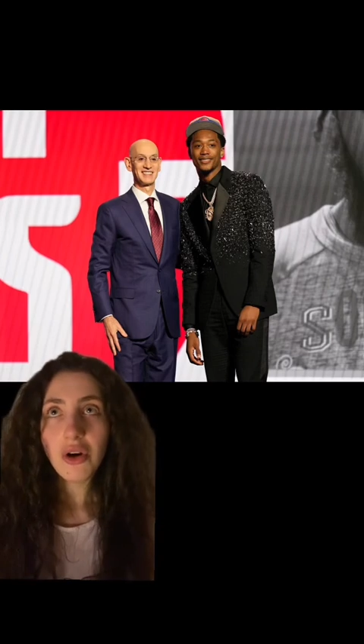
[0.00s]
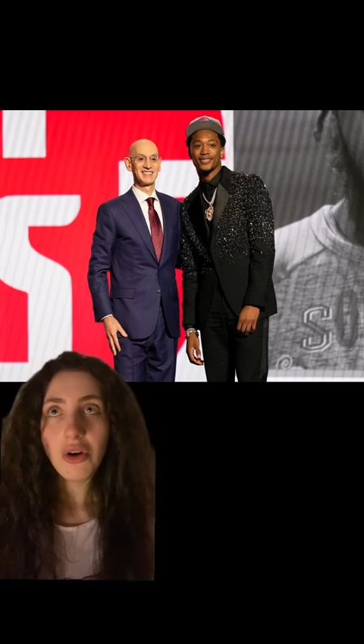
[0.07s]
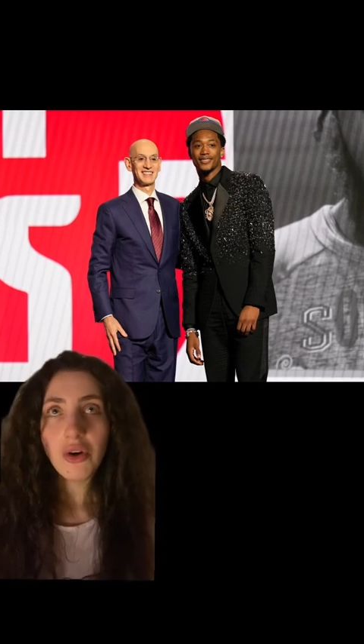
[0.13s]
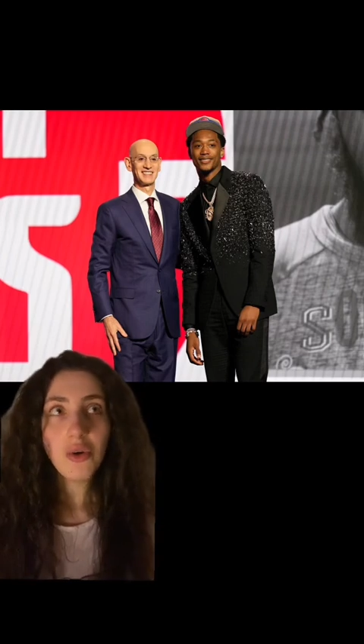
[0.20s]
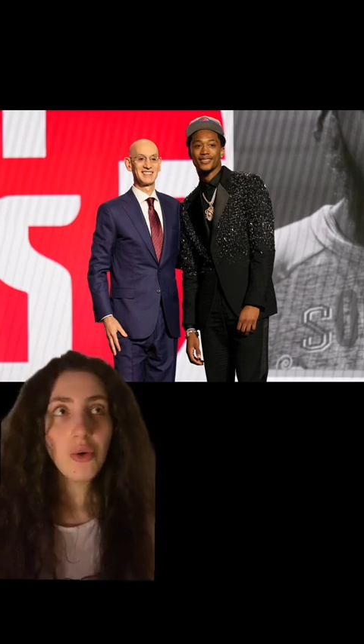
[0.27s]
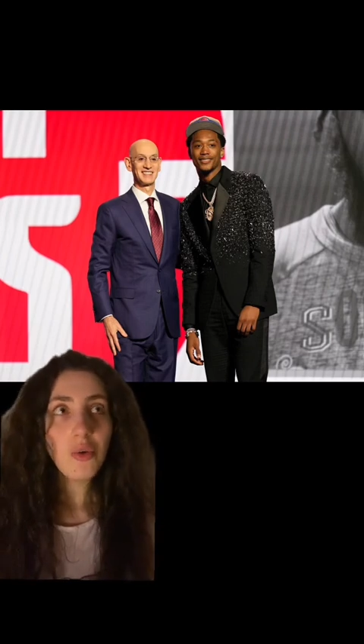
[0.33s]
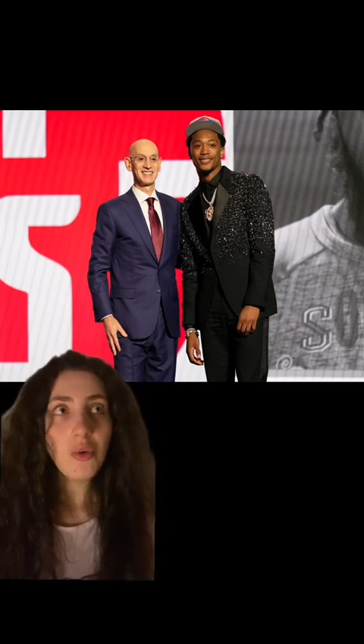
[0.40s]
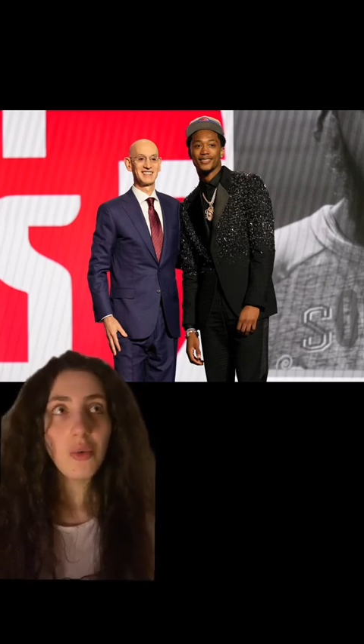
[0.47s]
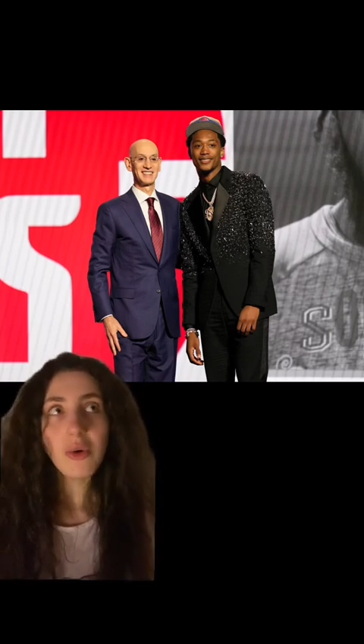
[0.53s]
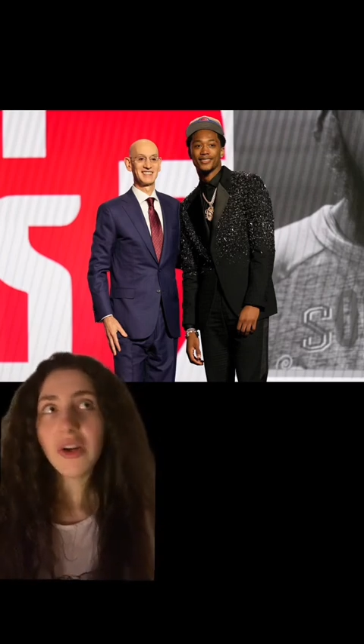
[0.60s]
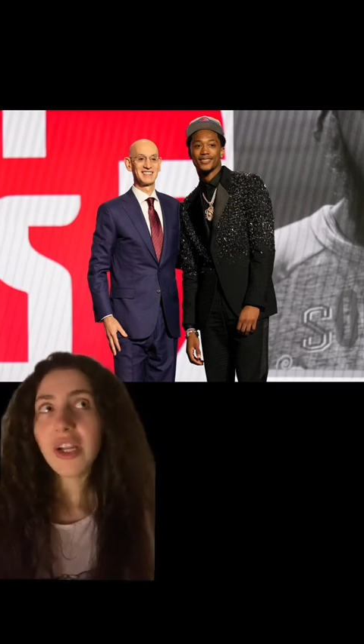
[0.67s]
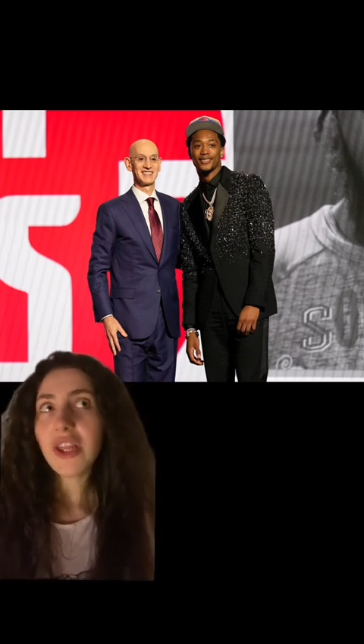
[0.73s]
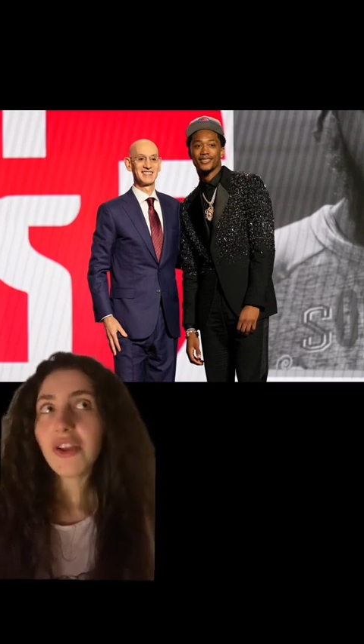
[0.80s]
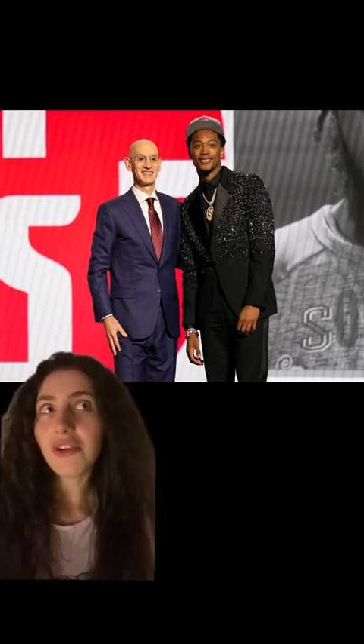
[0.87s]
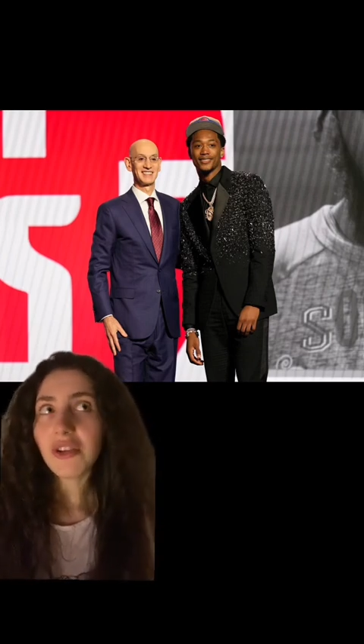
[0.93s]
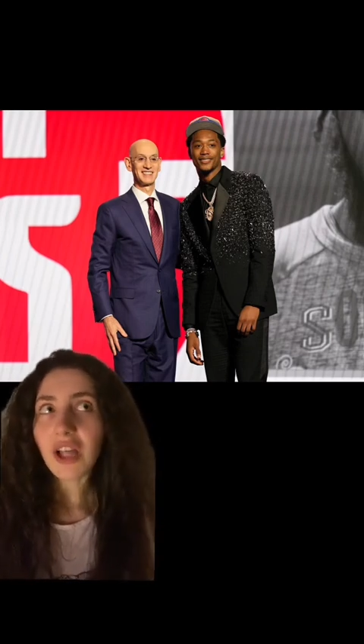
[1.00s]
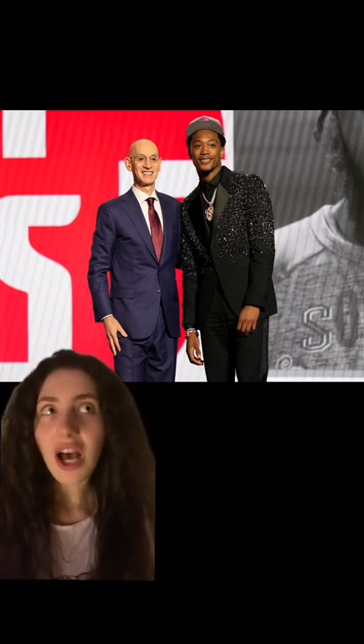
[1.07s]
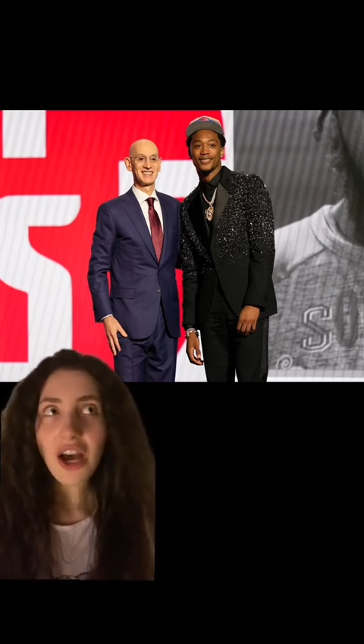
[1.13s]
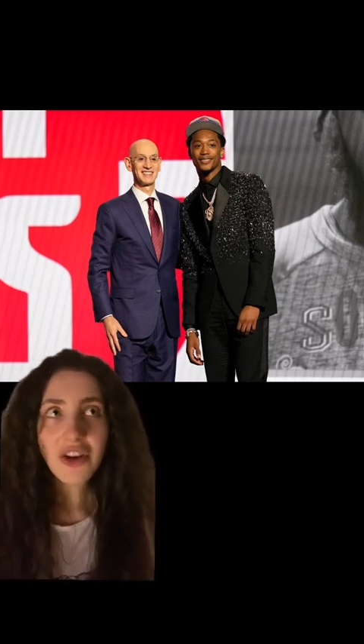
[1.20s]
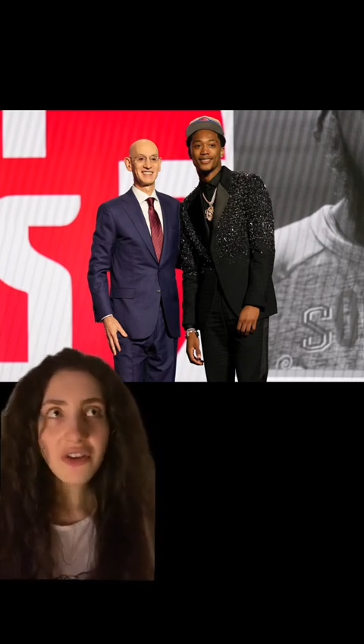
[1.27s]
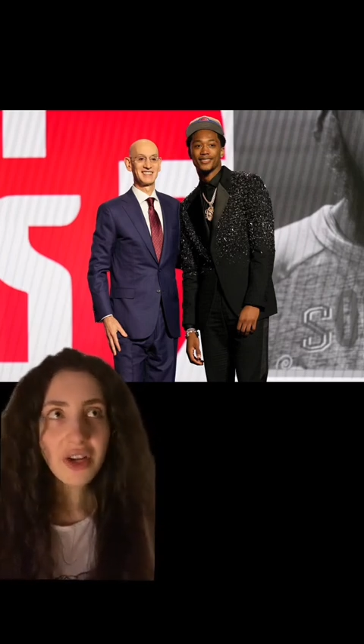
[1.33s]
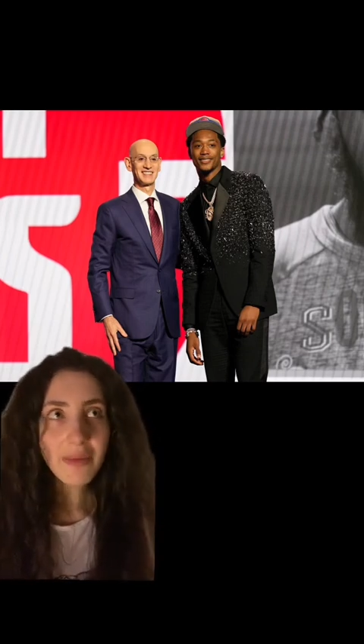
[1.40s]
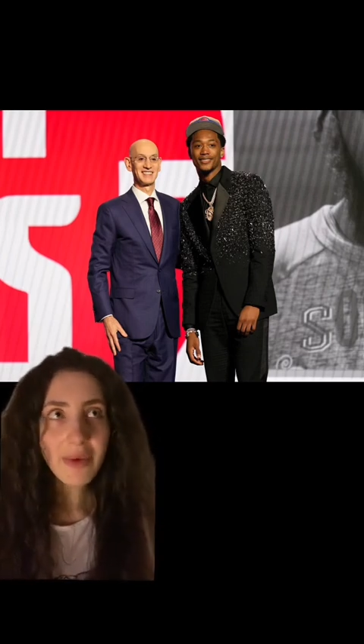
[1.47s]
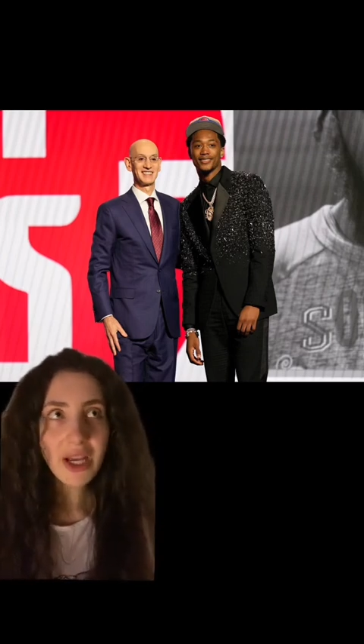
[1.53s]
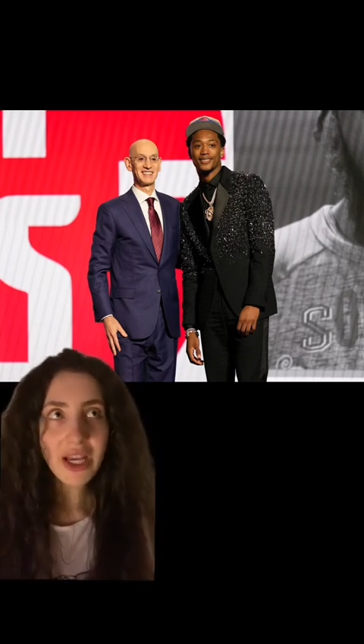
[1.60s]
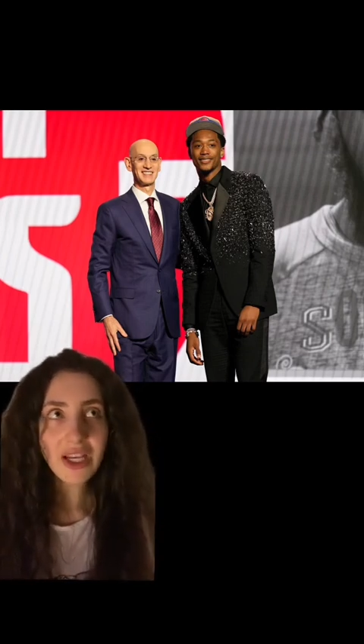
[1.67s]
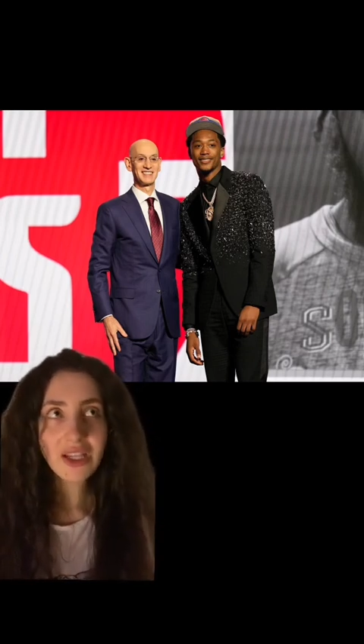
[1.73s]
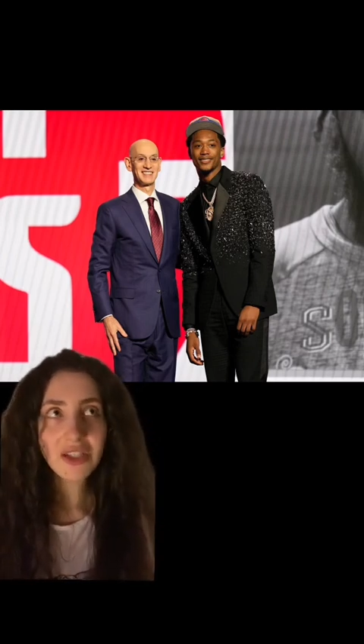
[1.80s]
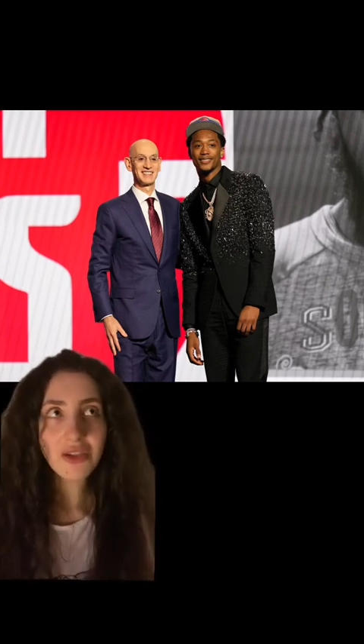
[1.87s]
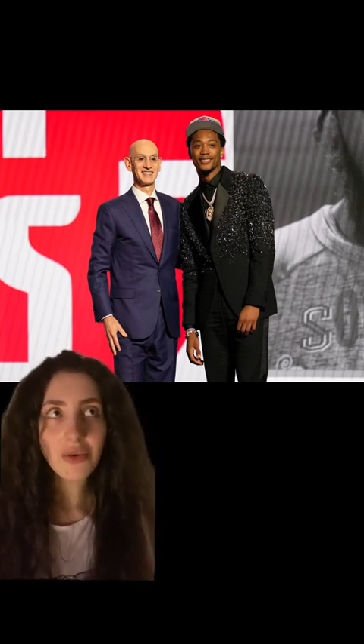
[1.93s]
who were either lottery
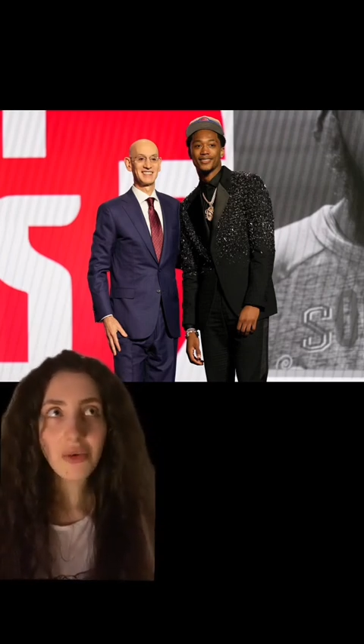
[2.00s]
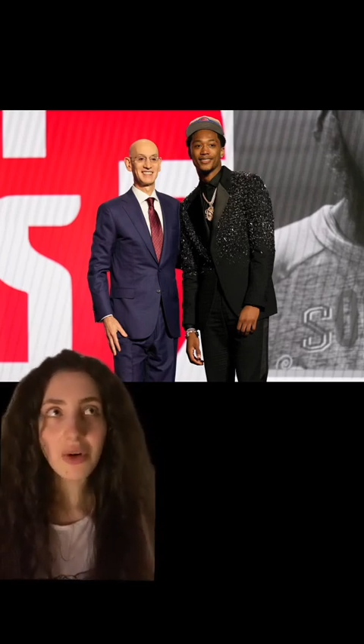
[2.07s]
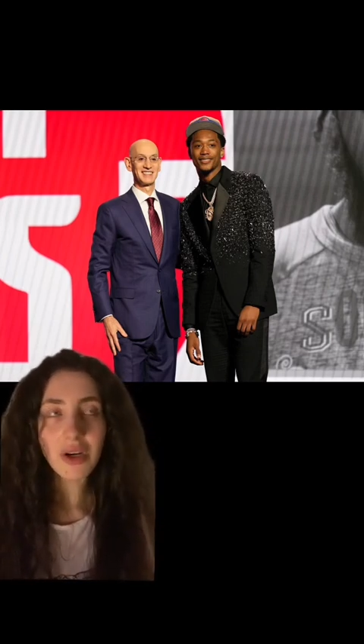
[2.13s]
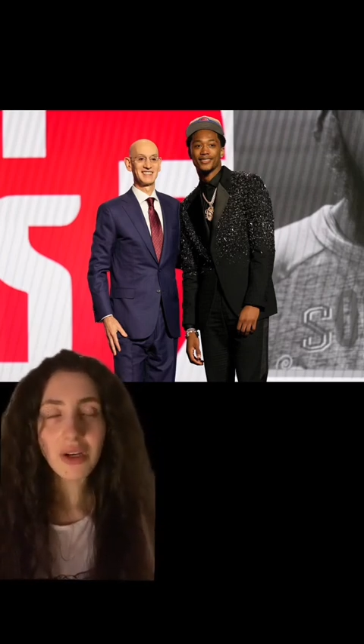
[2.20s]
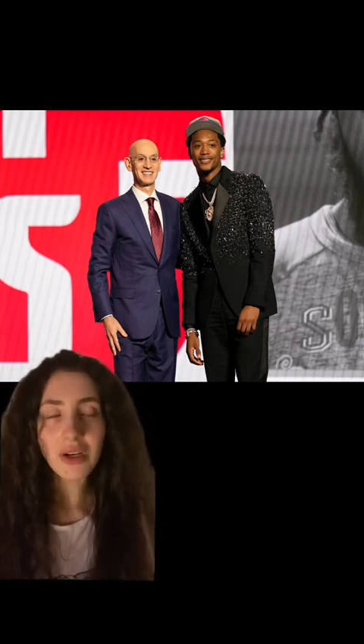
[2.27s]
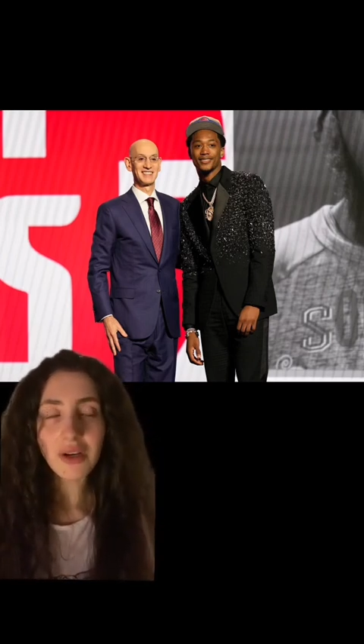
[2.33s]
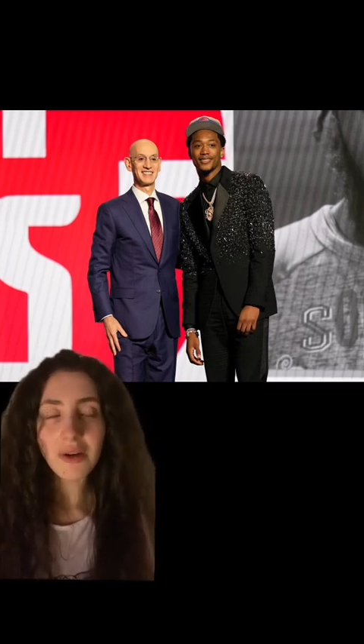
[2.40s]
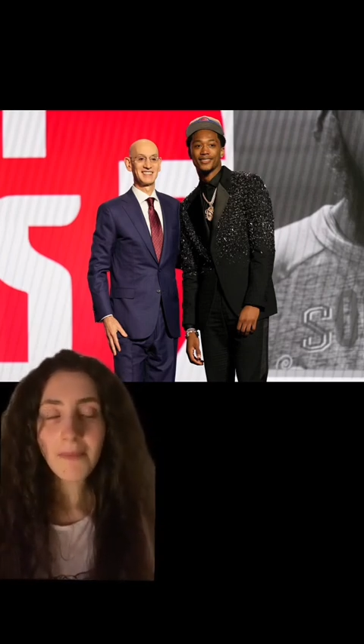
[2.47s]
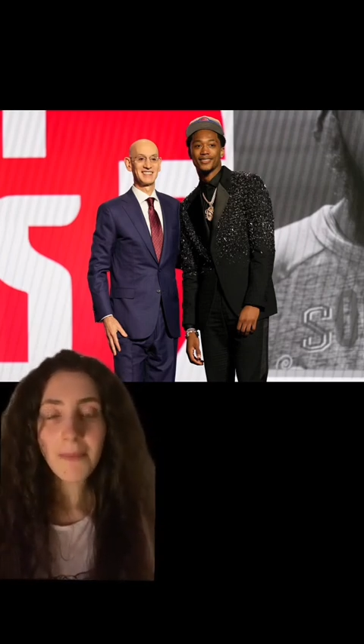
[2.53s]
picks or